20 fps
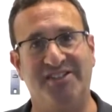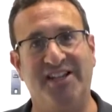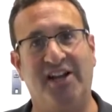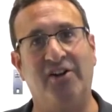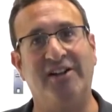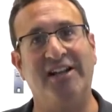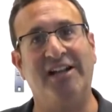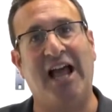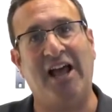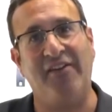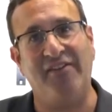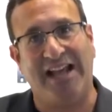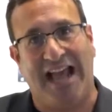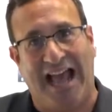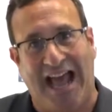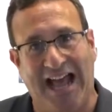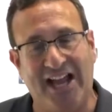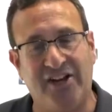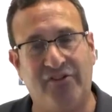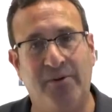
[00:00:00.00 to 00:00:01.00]
Not only having
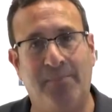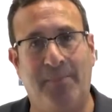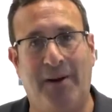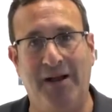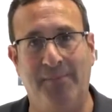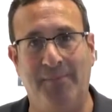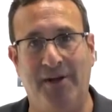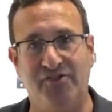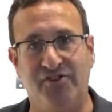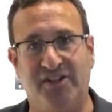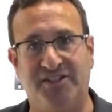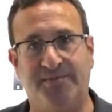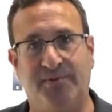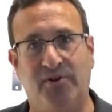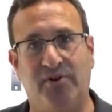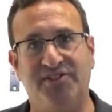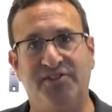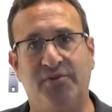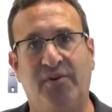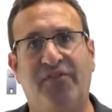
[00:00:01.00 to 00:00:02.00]
accurate biometrics,
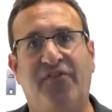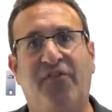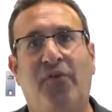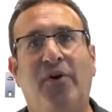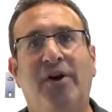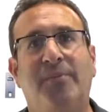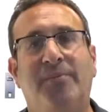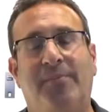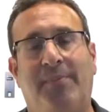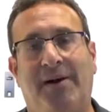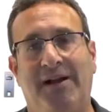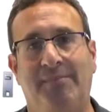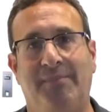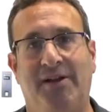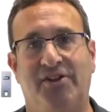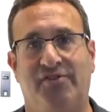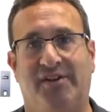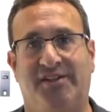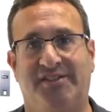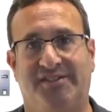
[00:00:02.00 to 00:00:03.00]
but also affordable
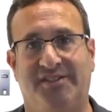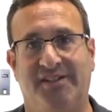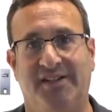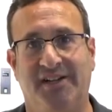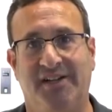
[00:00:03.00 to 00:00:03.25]
biometrics.